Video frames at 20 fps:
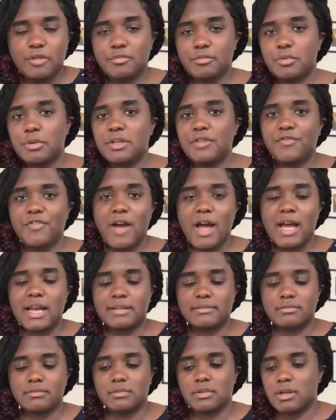3 to 5.
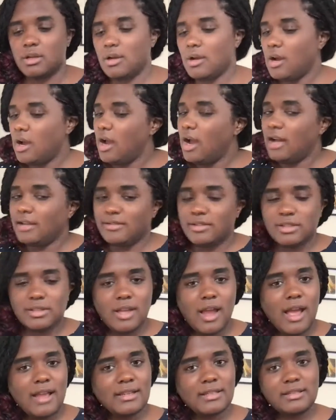And just
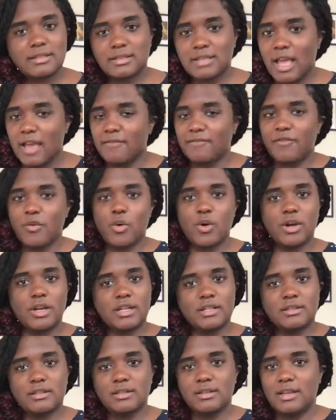kind of set
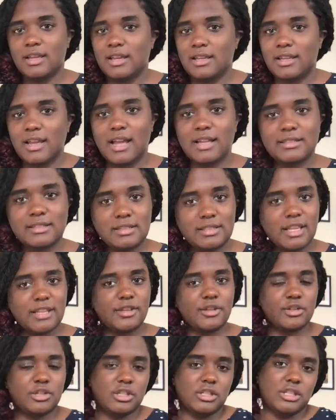forth and kind of set
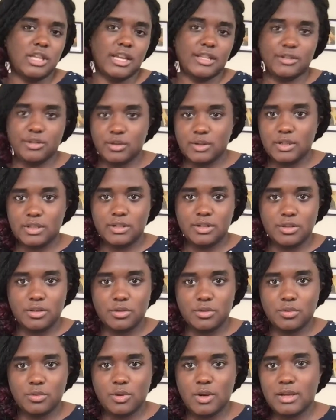your trajectory
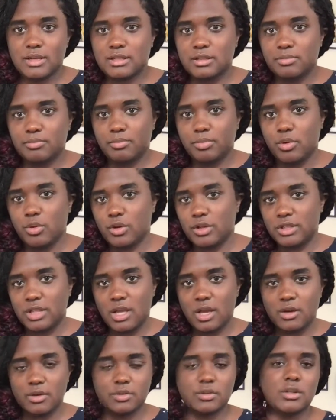to explore
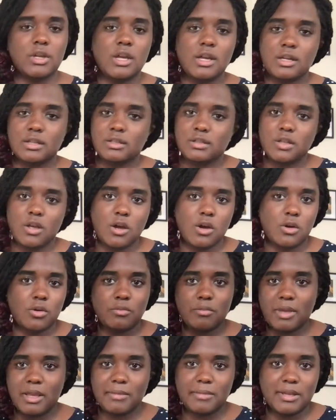those. So
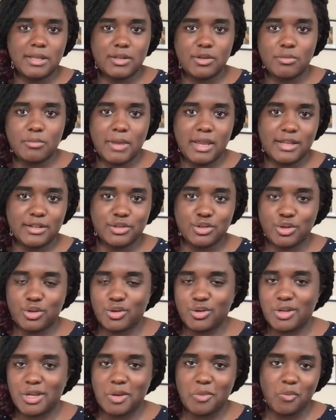maybe you
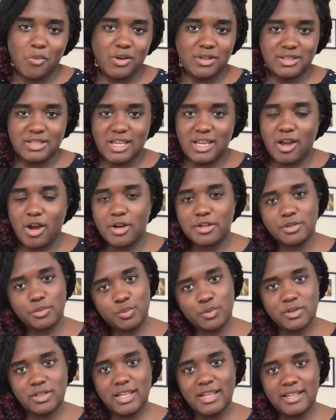major in one thing arts
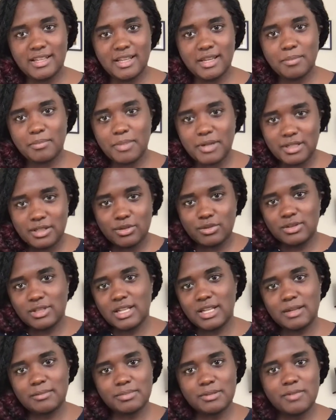related, but you
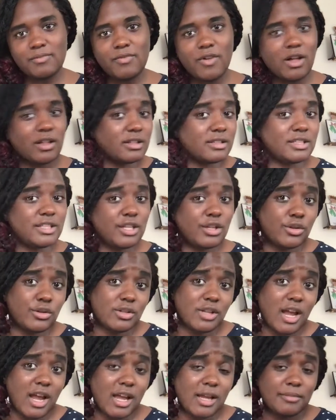set up some volunteer
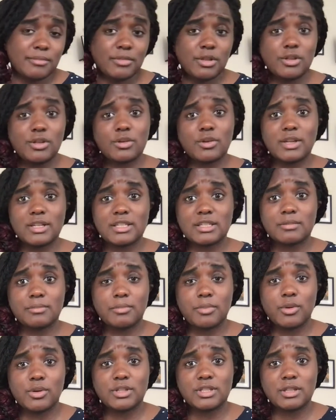time so you can
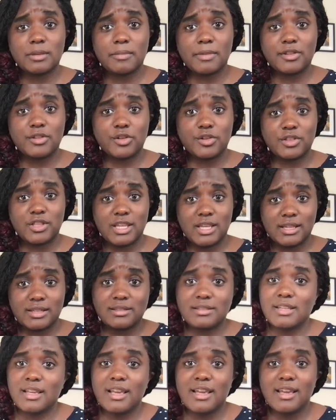explore some other things
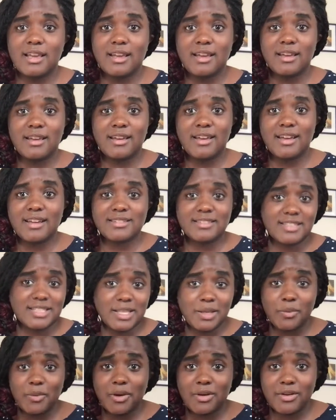and
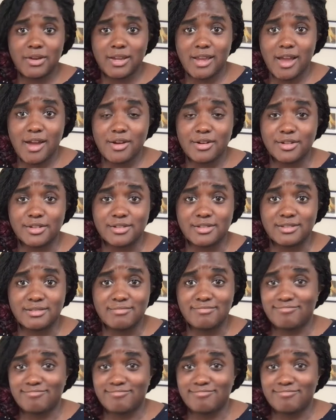see where it goes.